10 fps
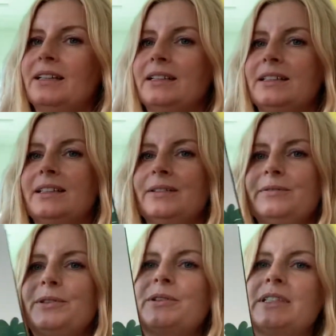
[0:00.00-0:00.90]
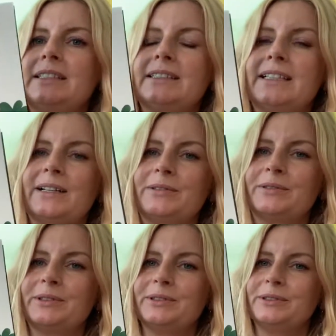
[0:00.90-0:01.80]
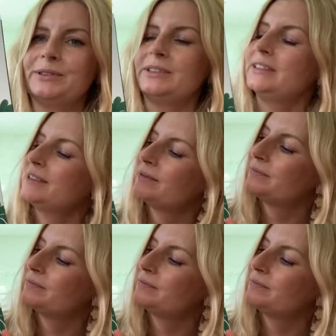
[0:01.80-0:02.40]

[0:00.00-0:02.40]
The Worrysaurus.